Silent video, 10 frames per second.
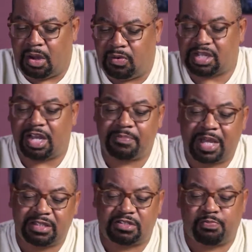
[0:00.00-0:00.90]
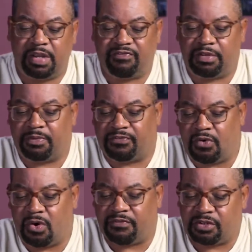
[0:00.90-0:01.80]
We talked about this briefly
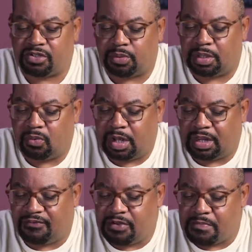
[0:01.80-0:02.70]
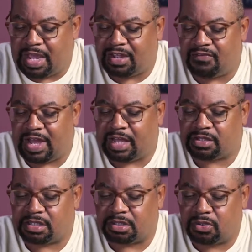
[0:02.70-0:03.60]
before in verse 21. If you make a vow
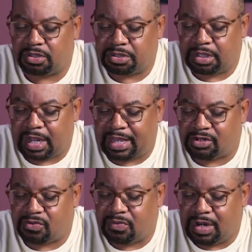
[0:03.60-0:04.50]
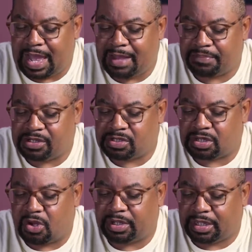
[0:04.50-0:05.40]
to the Lord your God, do not be
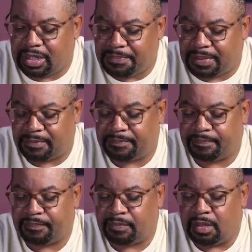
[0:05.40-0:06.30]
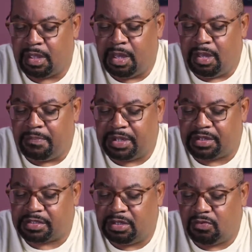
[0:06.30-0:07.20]
slow to keep it,
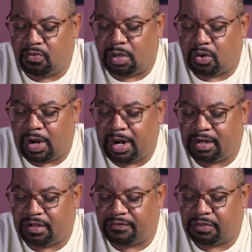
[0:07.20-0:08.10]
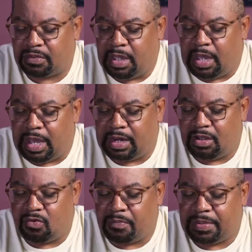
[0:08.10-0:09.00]
because he will require it of you, and
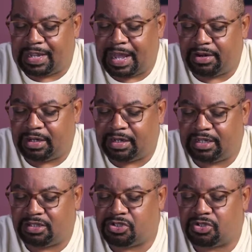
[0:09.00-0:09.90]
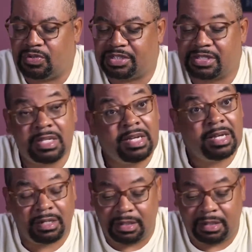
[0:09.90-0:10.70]
it will be counted against you as sin.